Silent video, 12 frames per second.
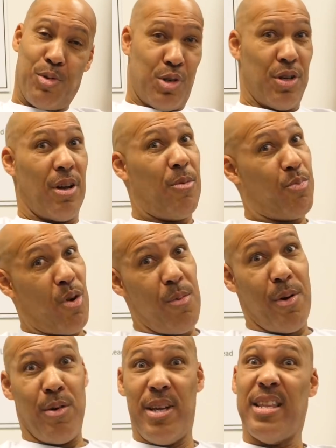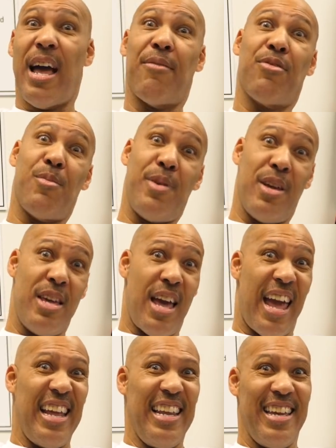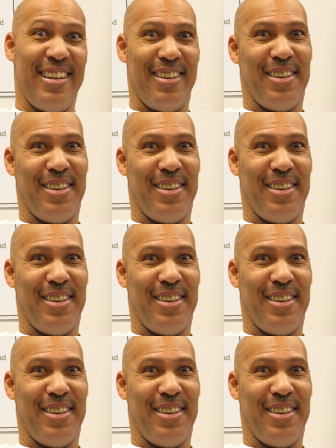Y'all promo, he's not from here, he's alien.